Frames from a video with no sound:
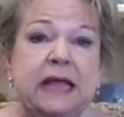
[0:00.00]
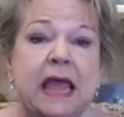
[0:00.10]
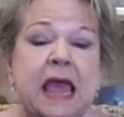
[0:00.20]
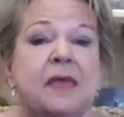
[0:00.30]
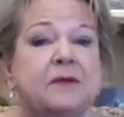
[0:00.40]

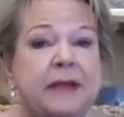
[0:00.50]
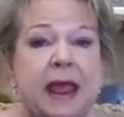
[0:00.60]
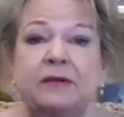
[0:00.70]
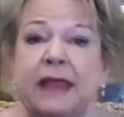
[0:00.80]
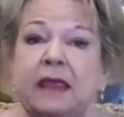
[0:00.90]
They're now
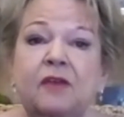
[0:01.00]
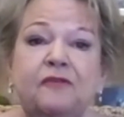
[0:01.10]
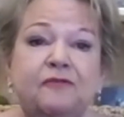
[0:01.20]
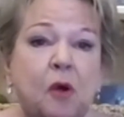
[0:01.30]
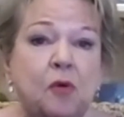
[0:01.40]
taking
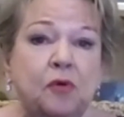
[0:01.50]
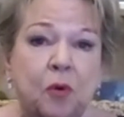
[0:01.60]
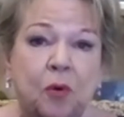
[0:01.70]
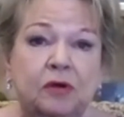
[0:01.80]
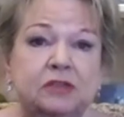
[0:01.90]
phone
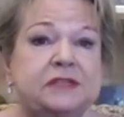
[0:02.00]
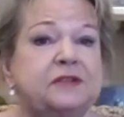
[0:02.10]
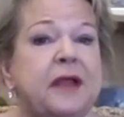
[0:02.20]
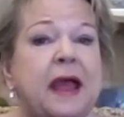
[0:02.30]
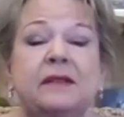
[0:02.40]
orders. They're
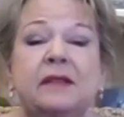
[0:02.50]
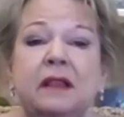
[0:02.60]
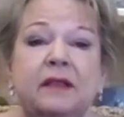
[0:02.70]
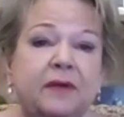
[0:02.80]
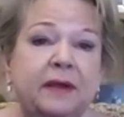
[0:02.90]
now
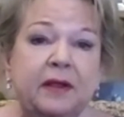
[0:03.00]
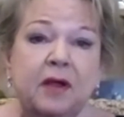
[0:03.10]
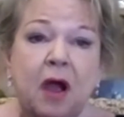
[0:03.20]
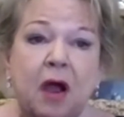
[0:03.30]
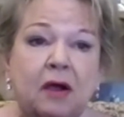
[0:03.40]
delivering to
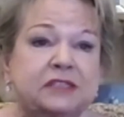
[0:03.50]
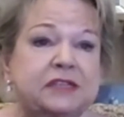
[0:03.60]
cars.